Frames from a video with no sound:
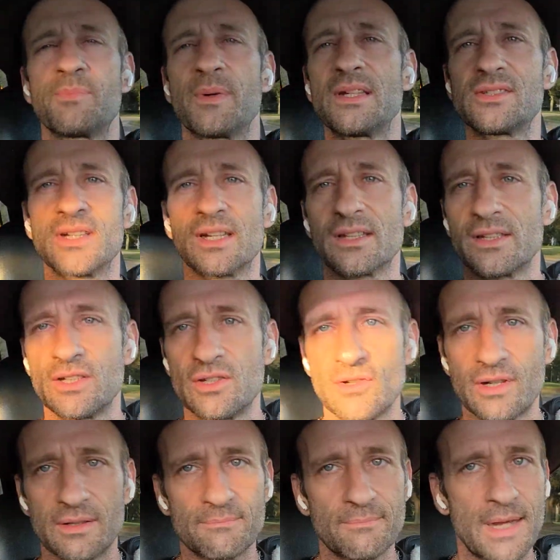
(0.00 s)
Basically,
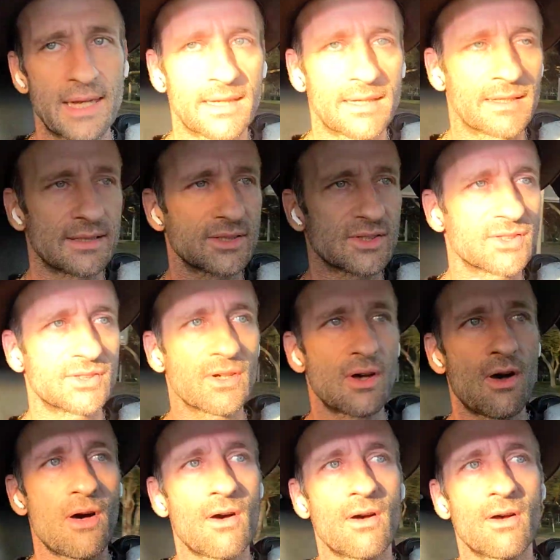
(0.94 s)
you can make it a
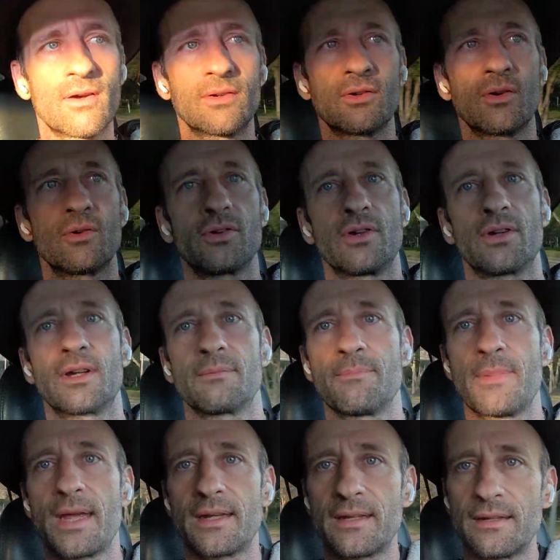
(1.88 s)
song, or you
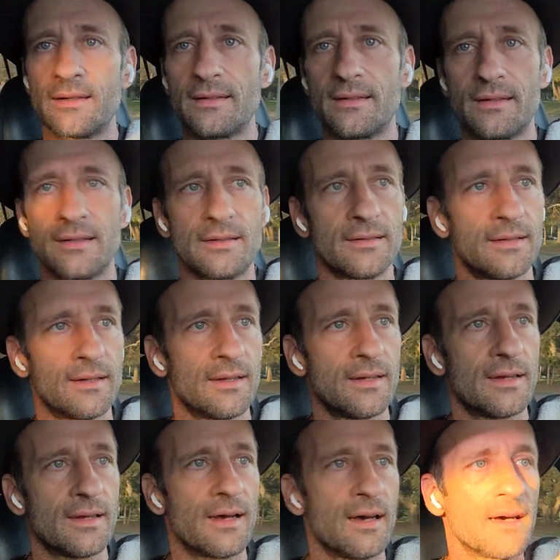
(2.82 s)
can make it
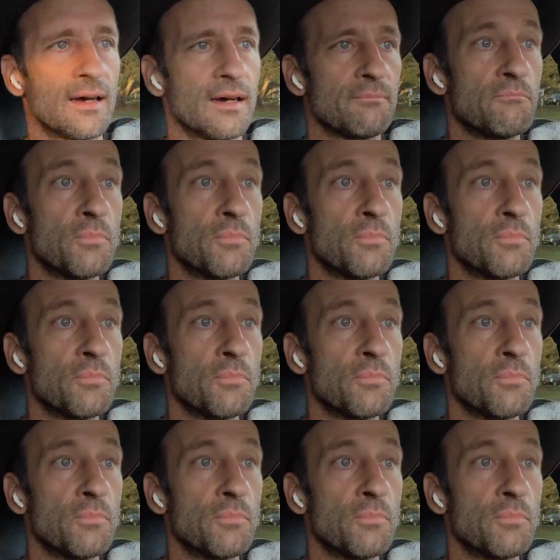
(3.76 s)
a